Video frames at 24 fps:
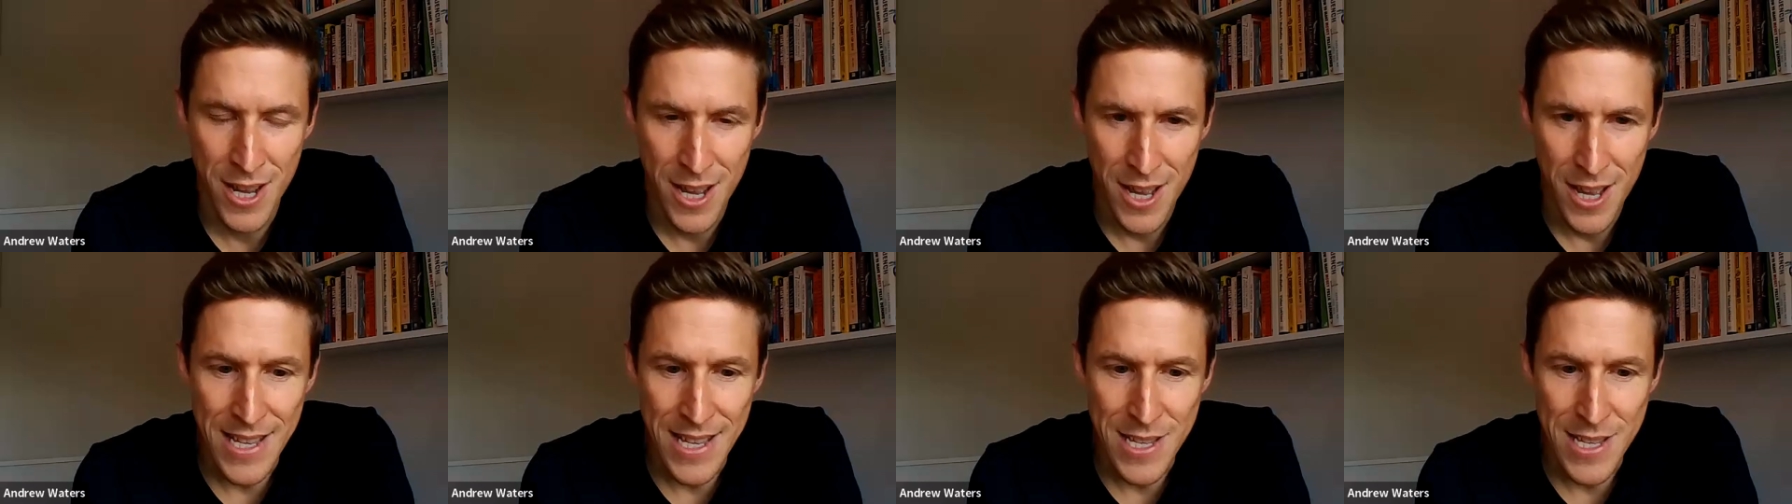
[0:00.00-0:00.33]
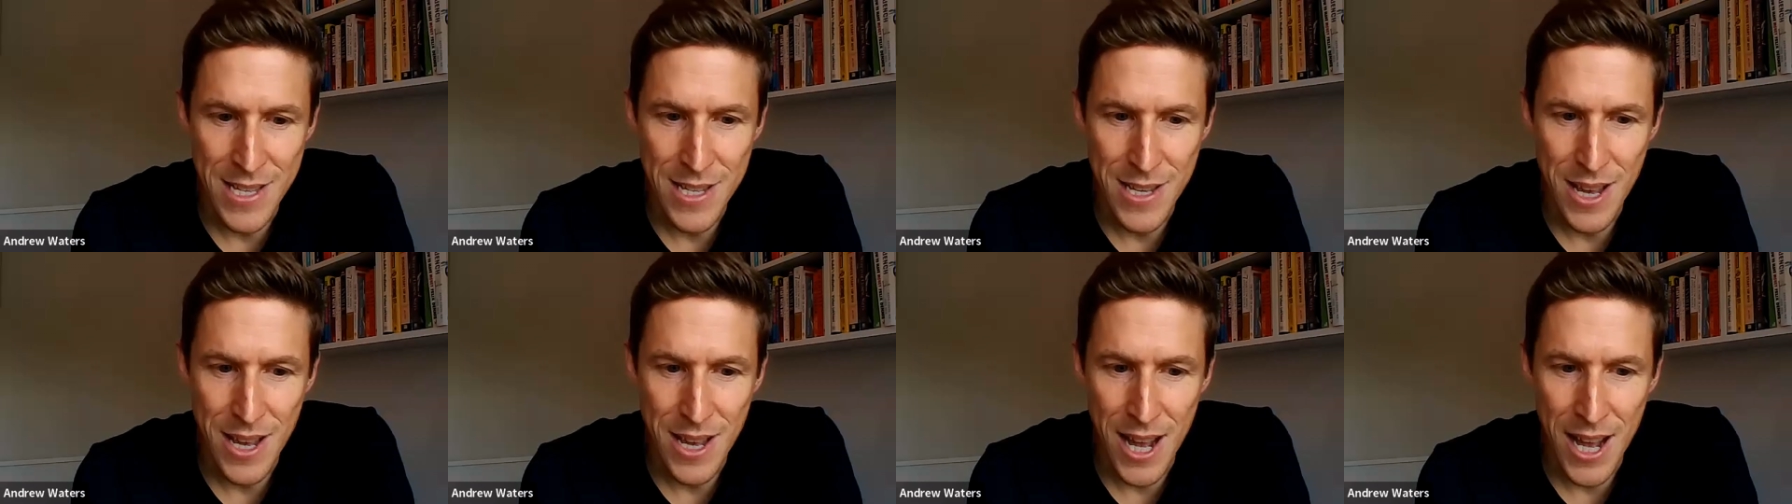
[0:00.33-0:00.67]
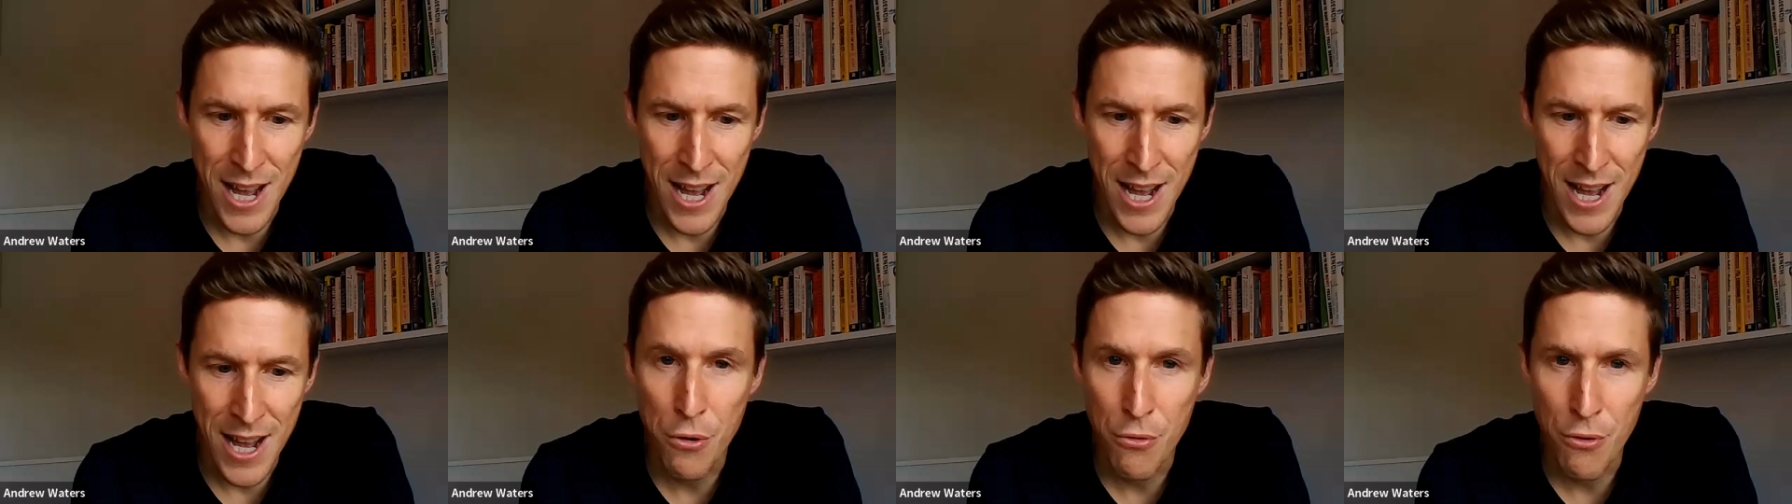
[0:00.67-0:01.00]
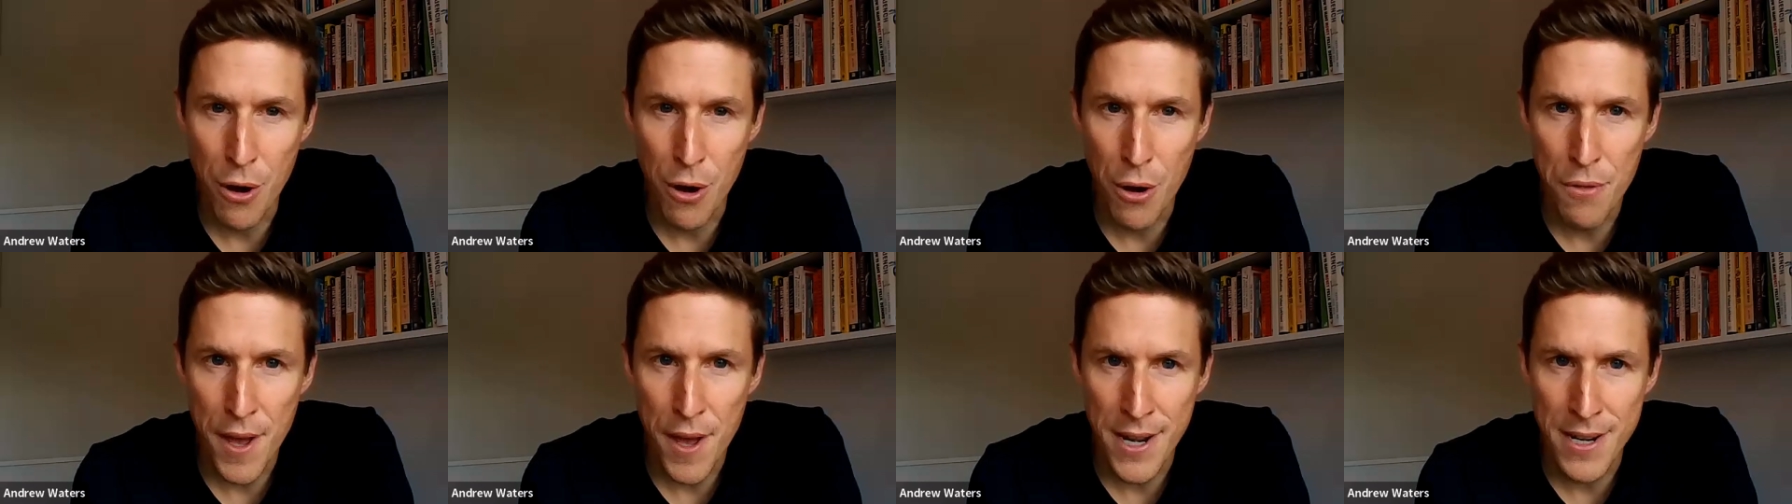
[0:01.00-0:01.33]
is both a
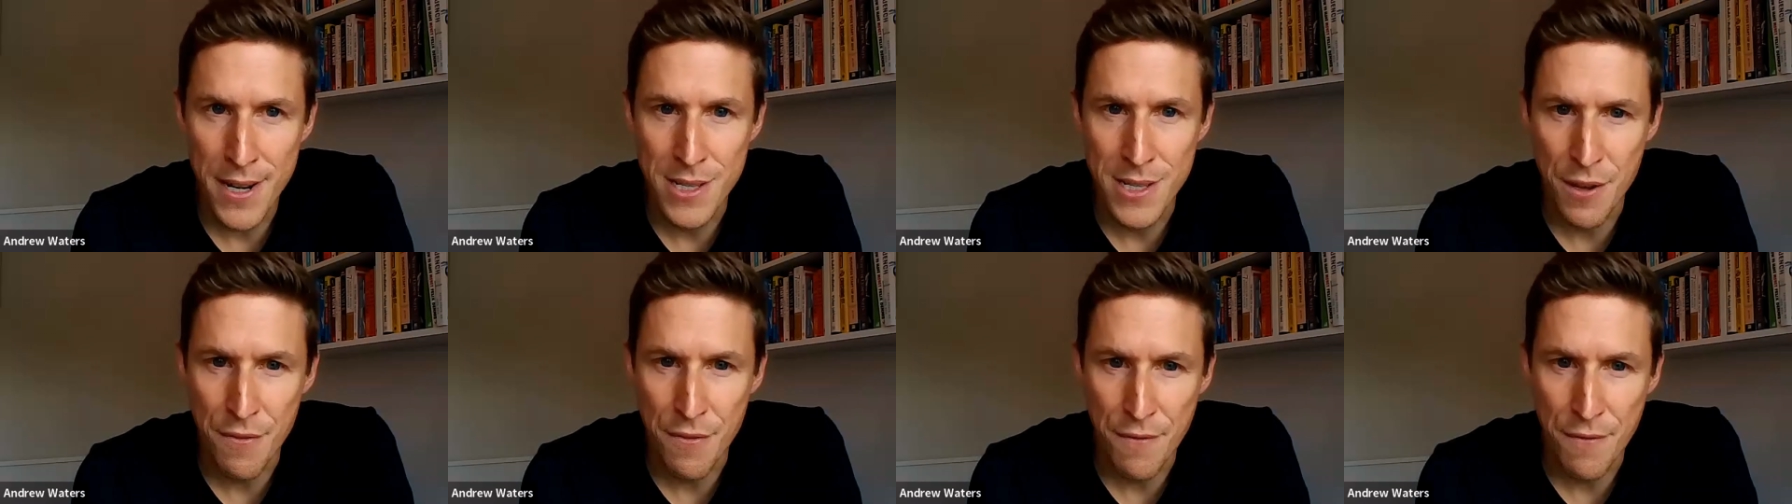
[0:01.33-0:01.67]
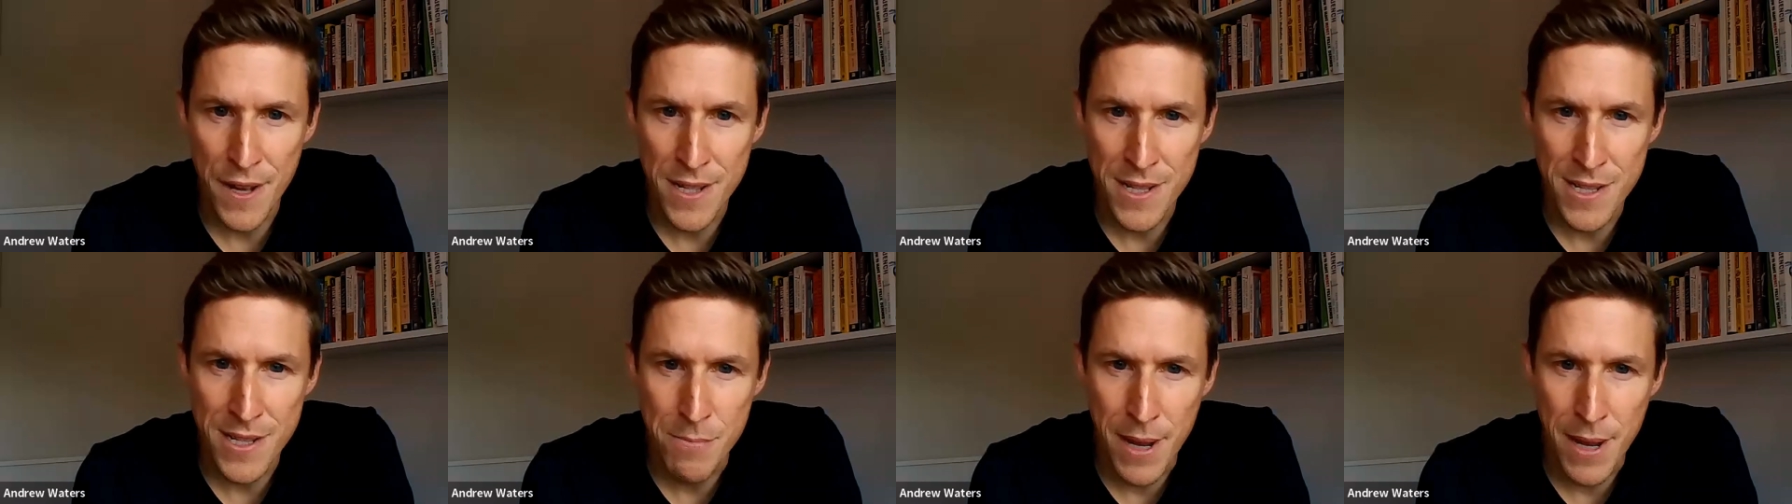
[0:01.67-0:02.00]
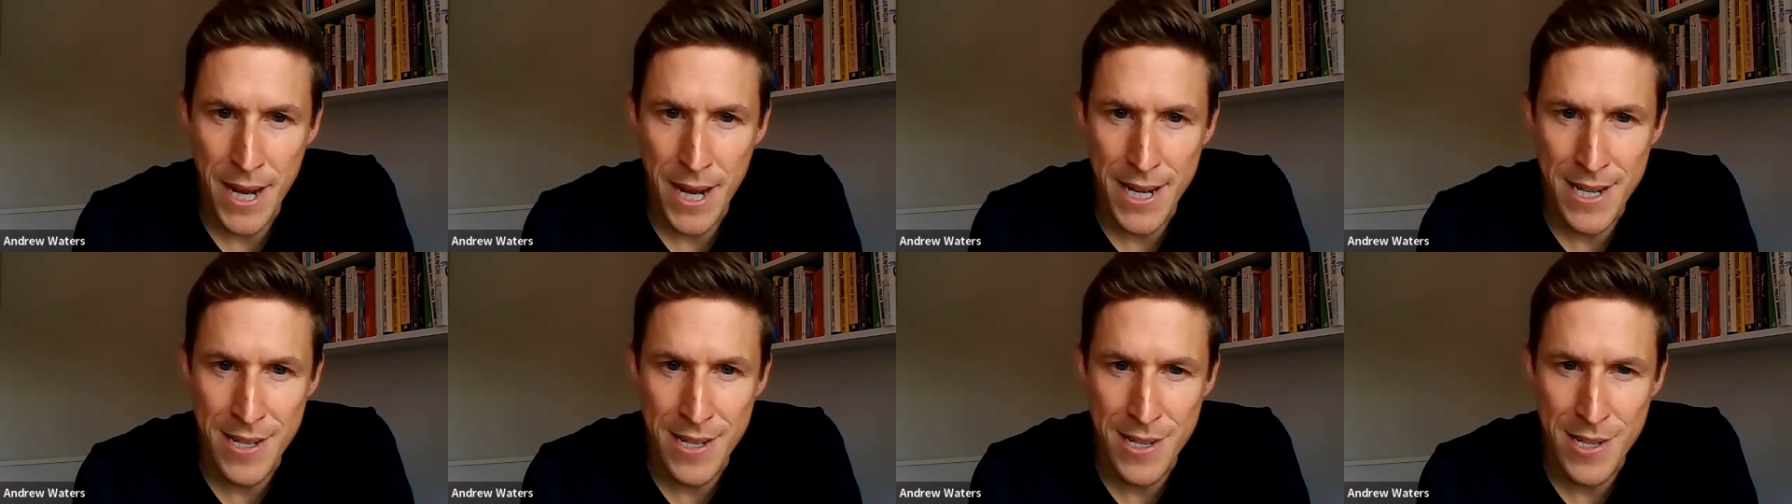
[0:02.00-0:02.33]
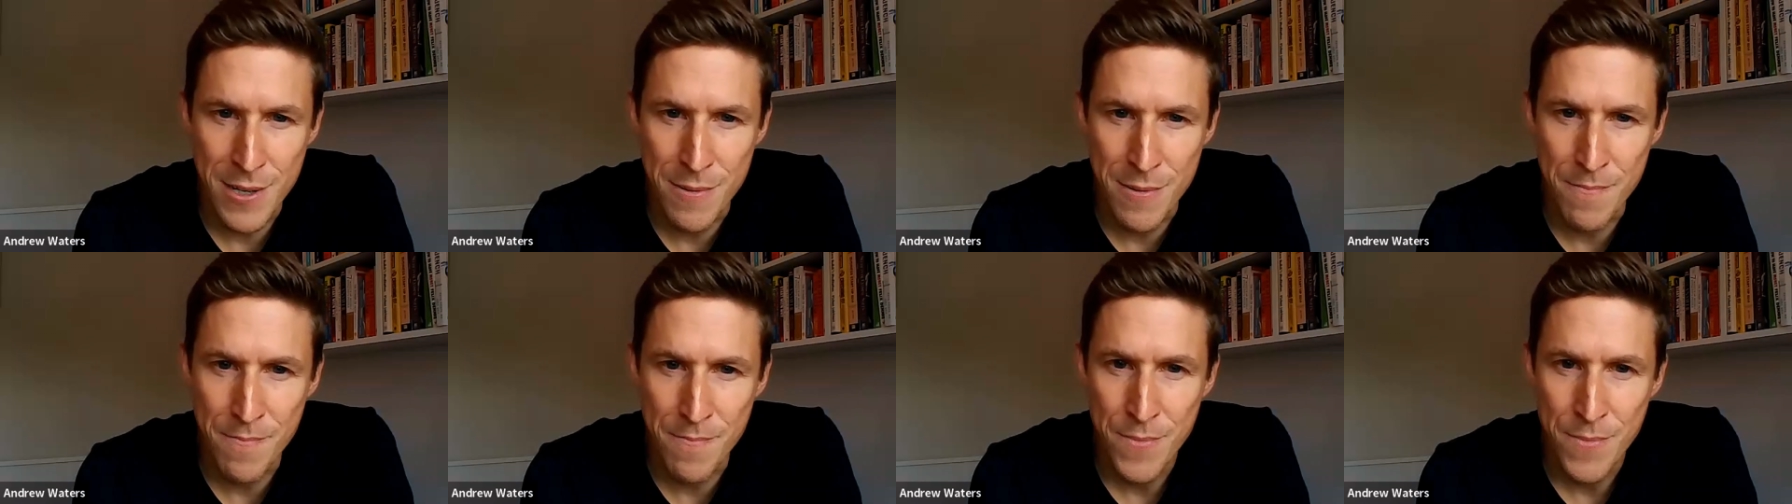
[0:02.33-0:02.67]
growth and a defense
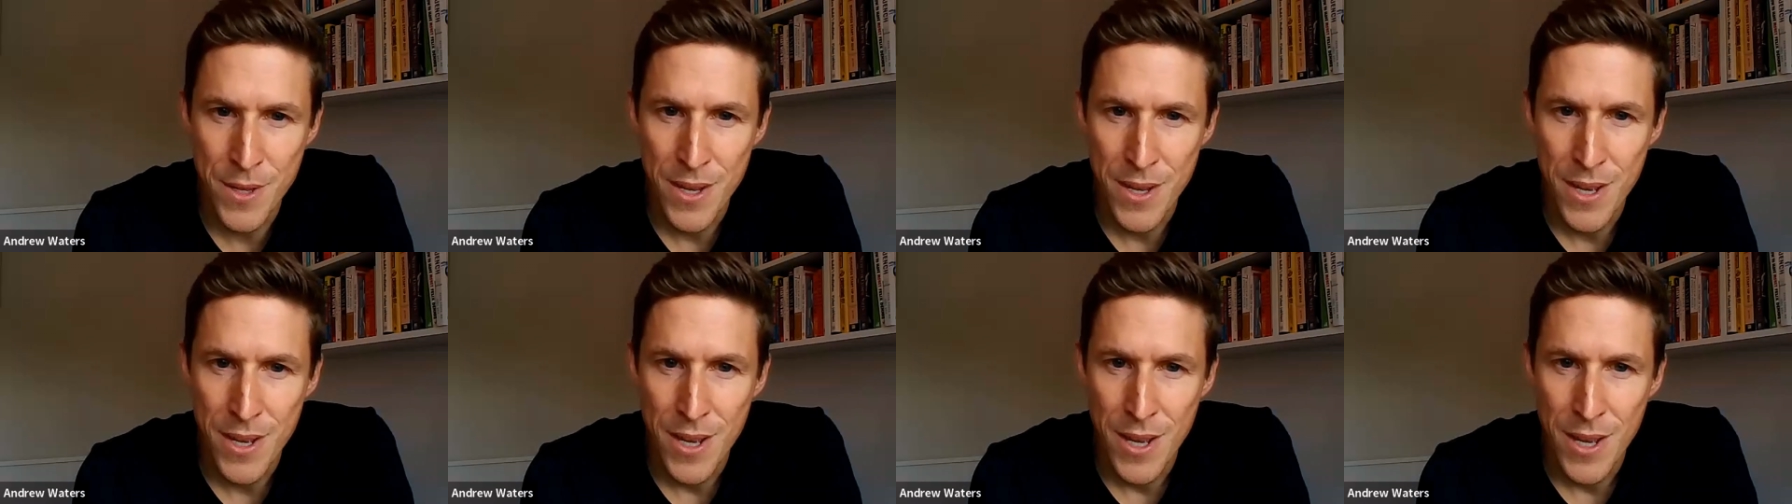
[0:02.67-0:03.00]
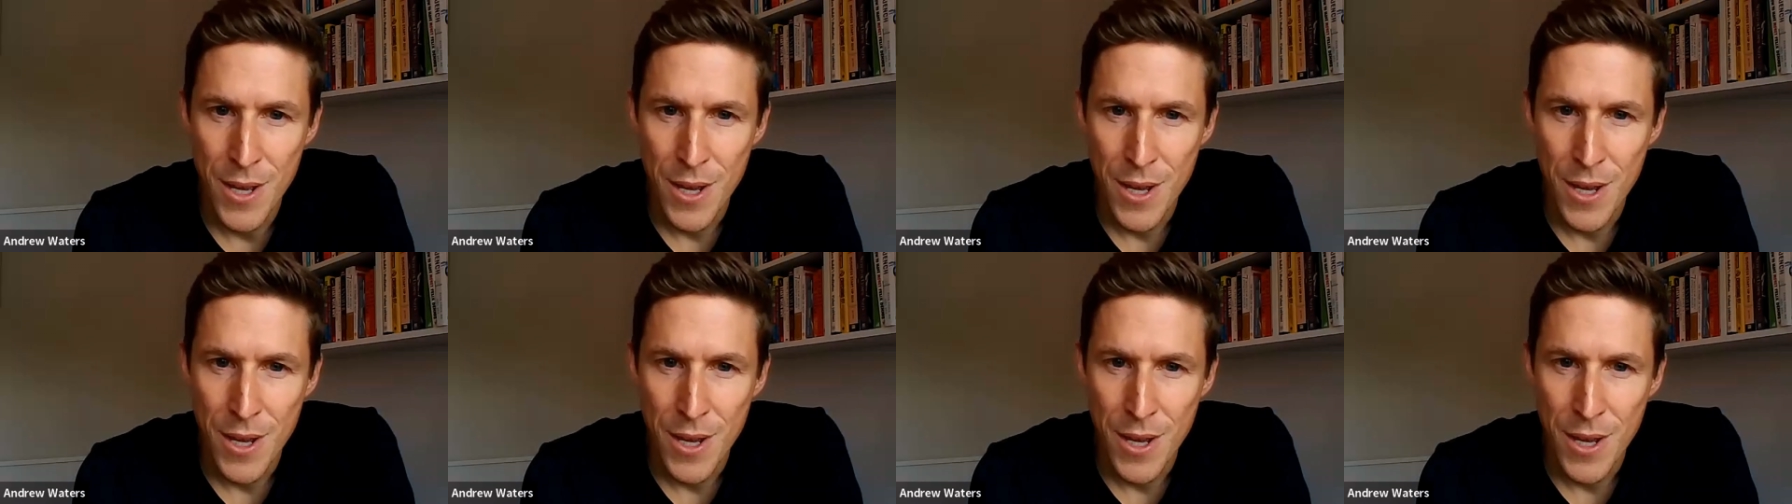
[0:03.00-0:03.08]
mechanism